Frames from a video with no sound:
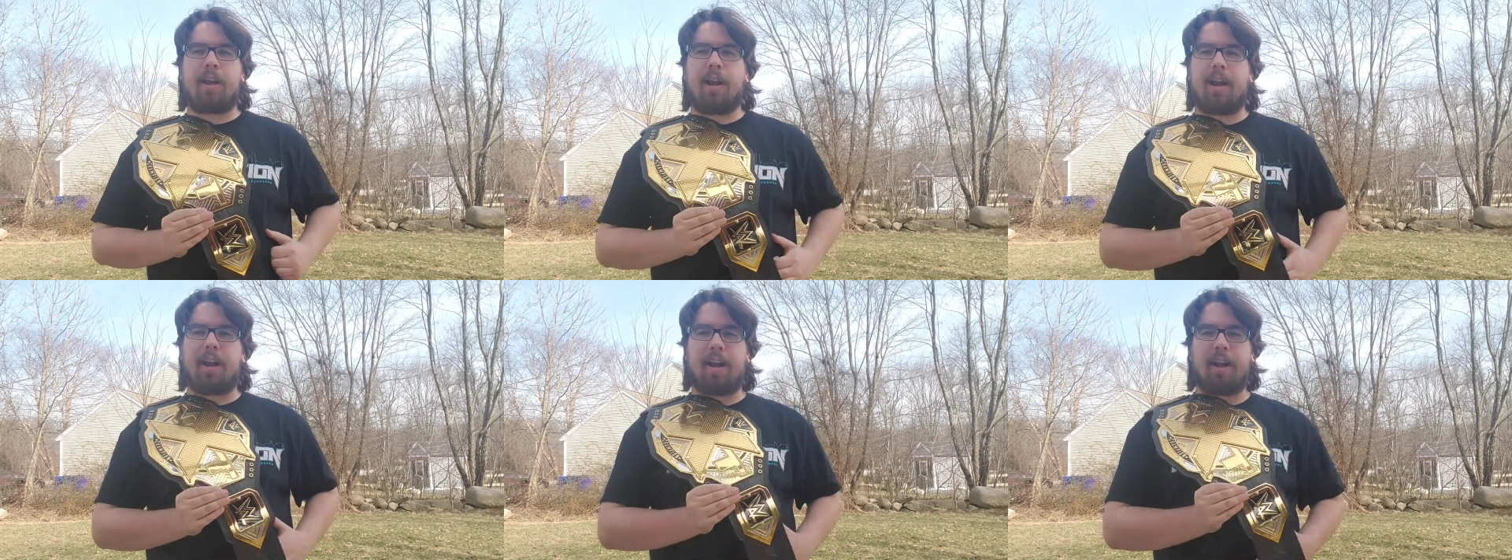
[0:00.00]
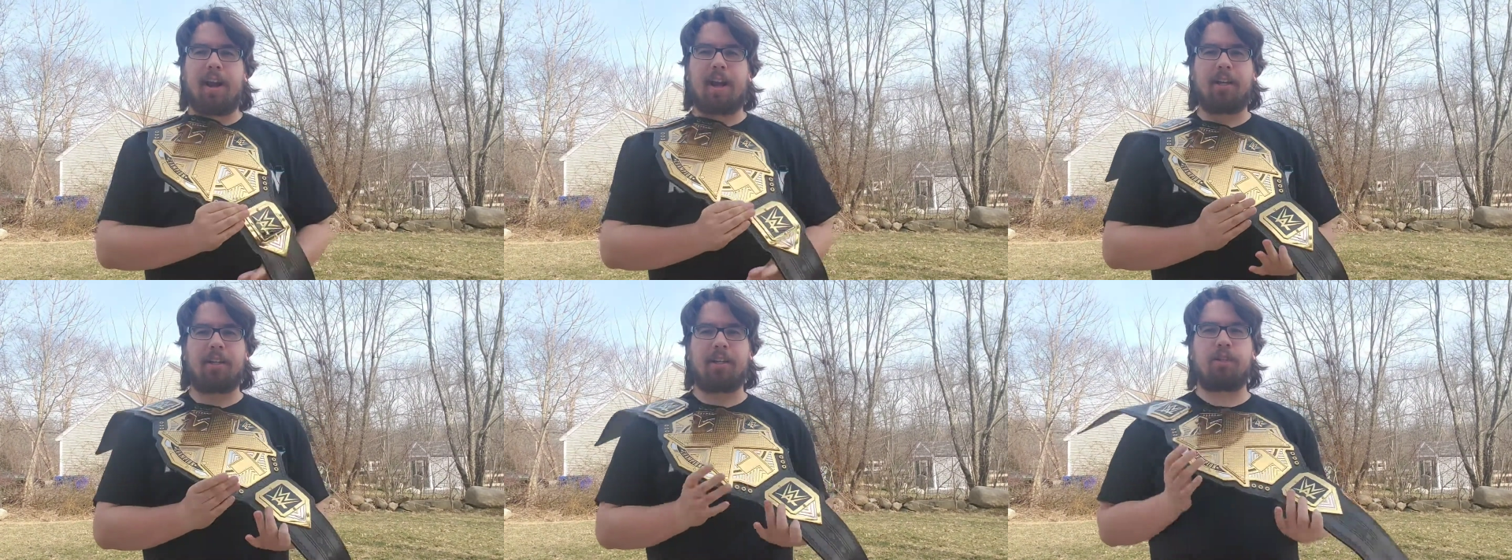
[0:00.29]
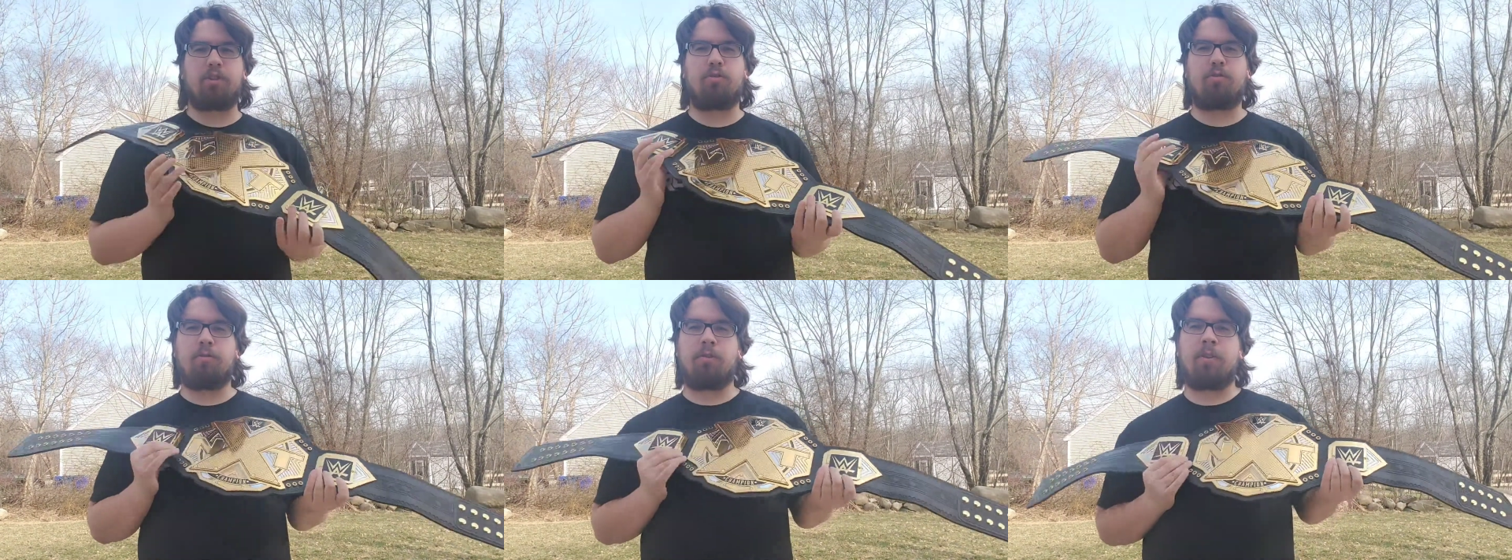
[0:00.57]
and I
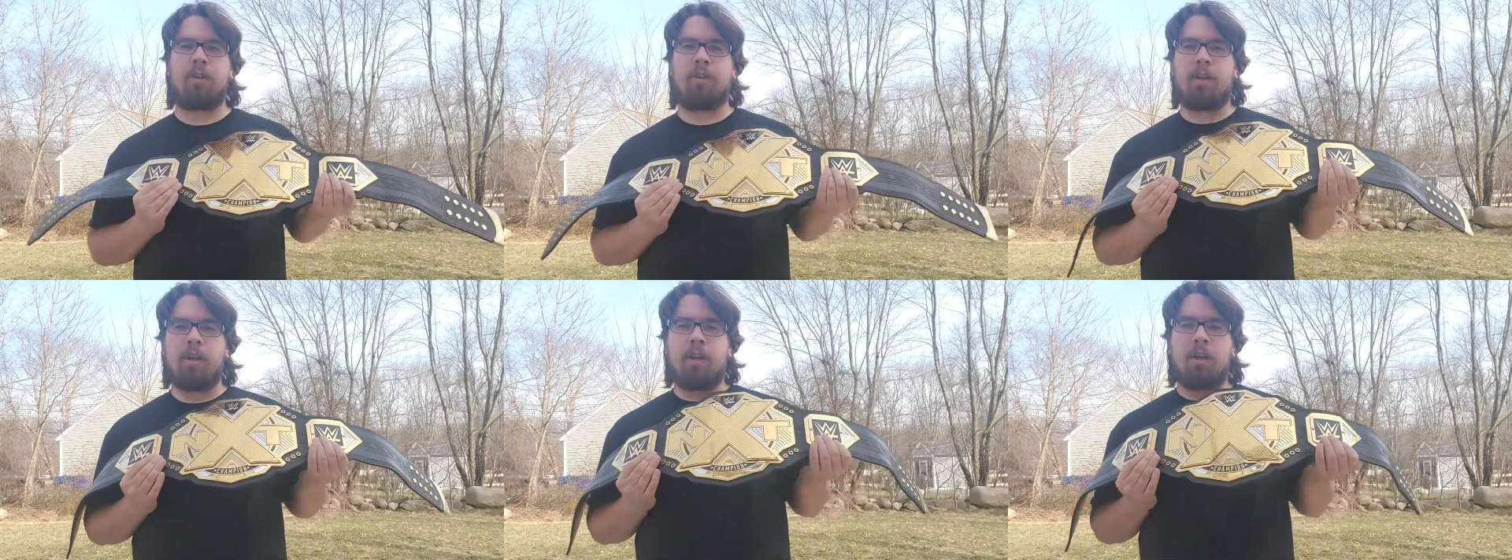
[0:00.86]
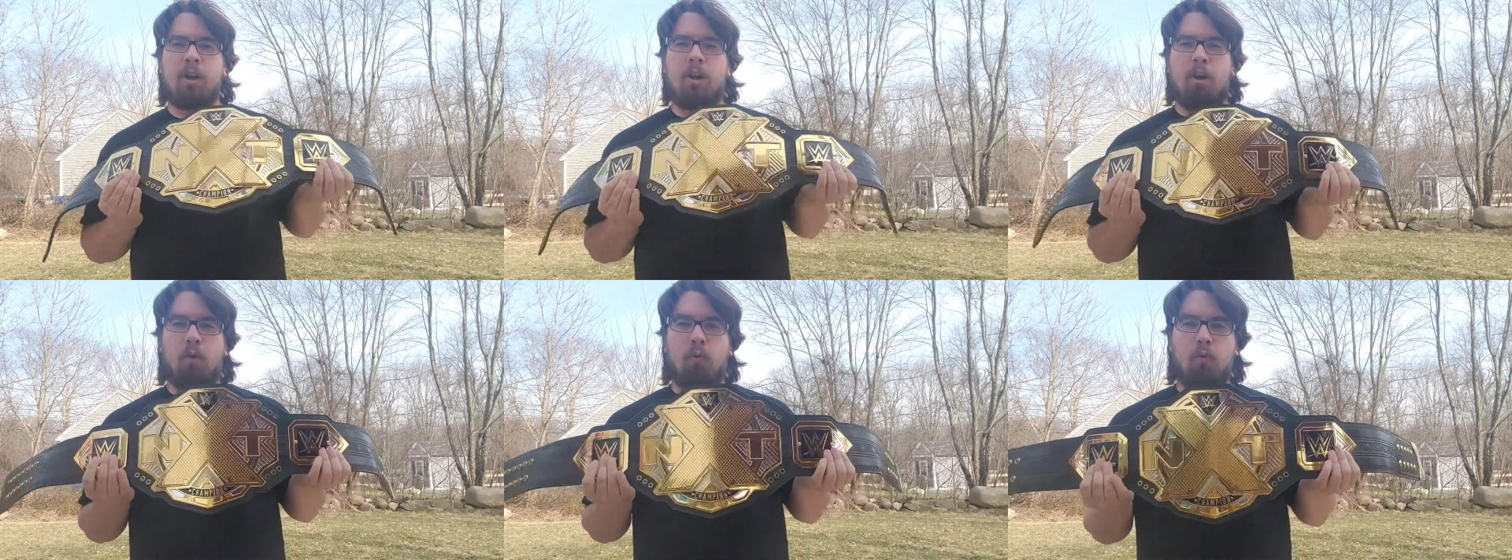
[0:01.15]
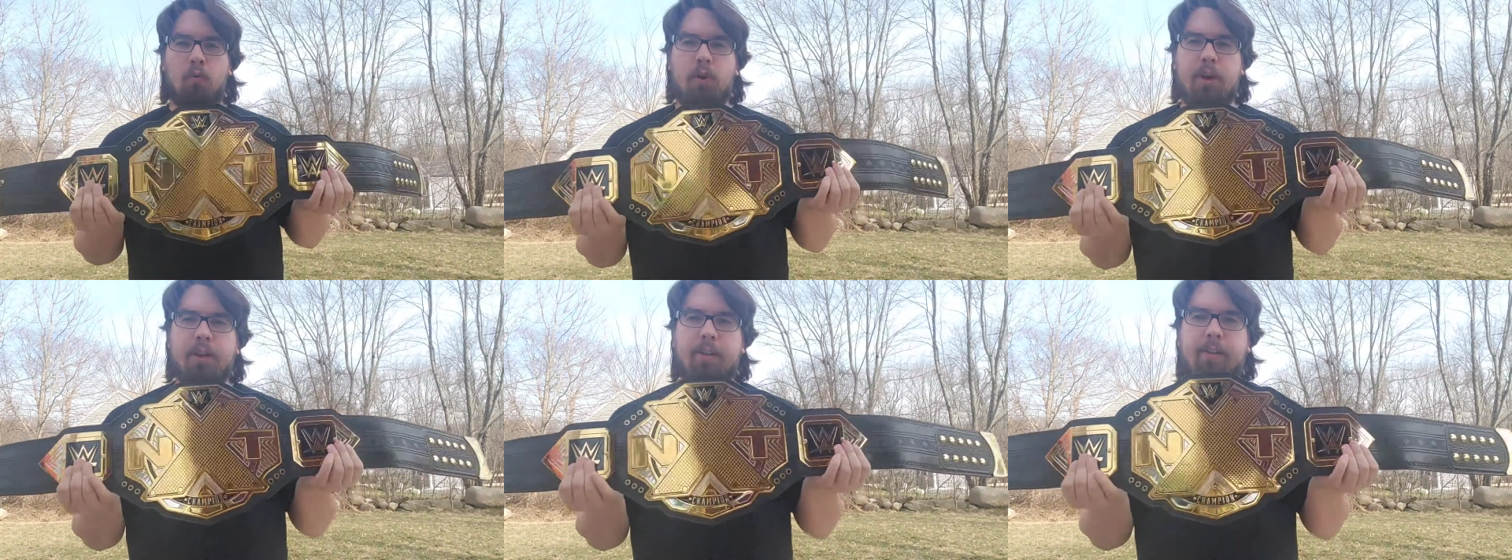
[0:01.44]
just
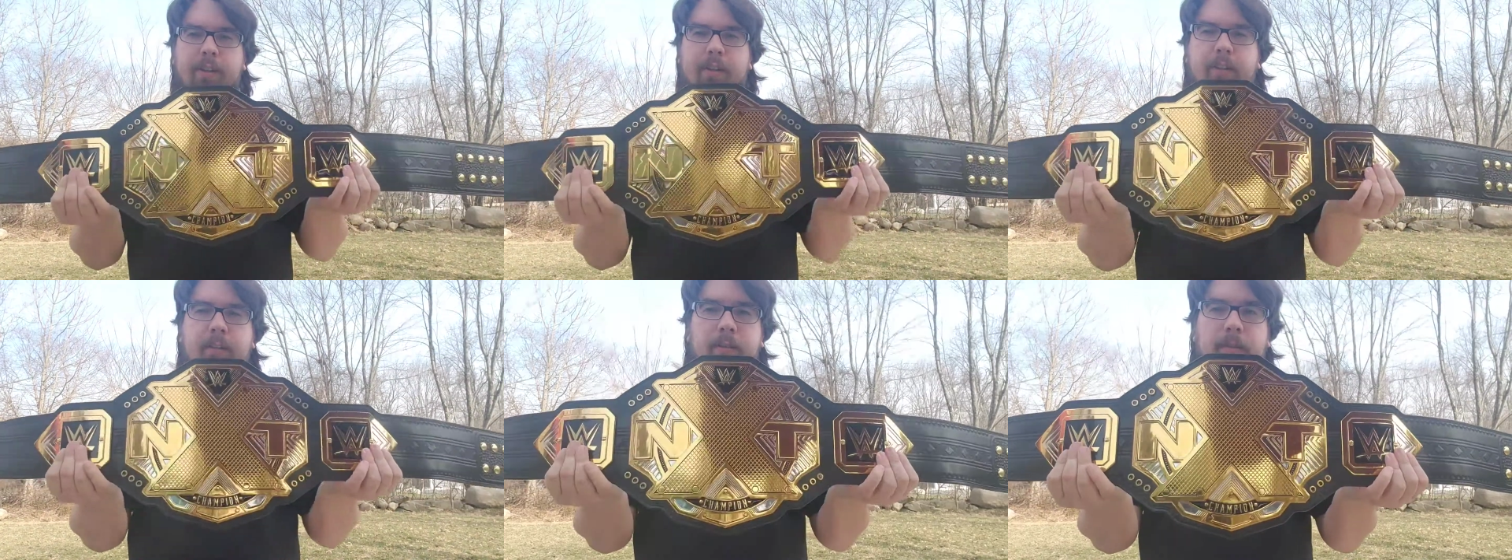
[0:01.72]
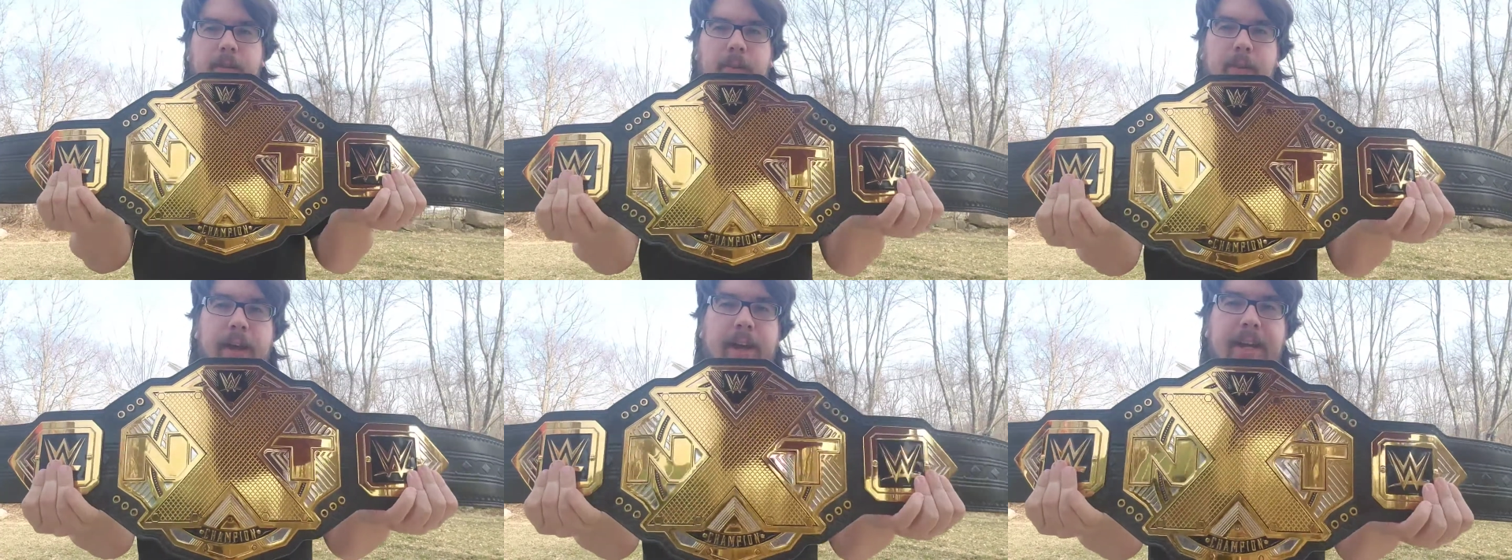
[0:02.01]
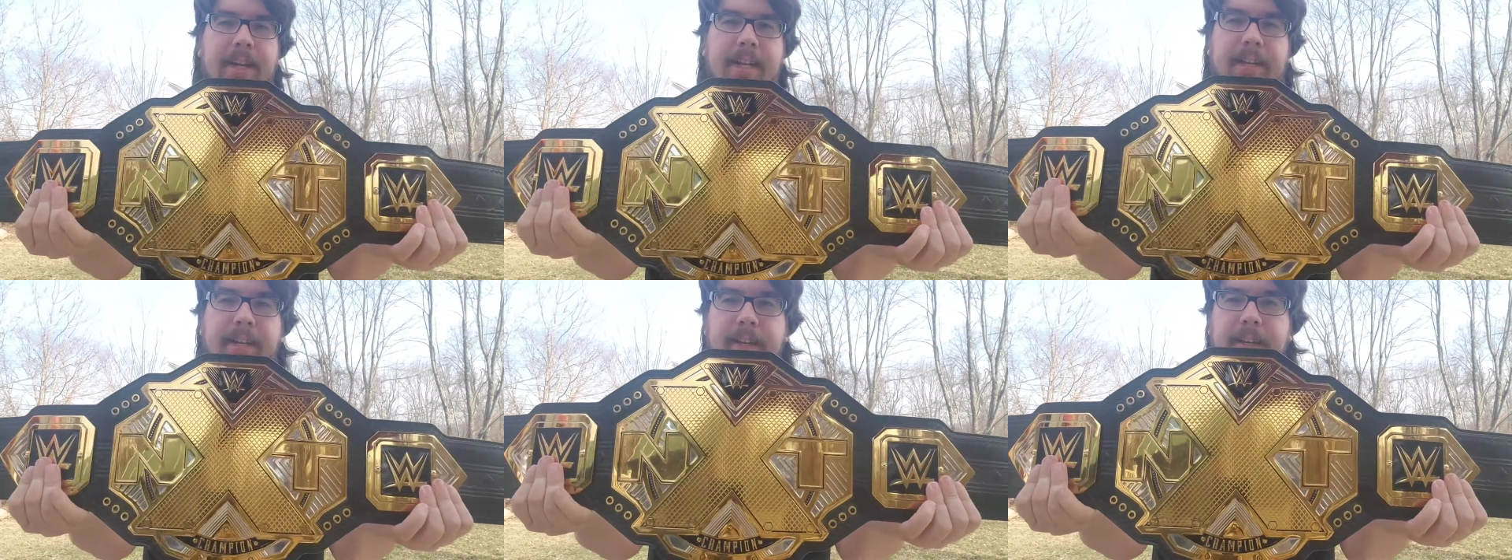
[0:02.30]
really like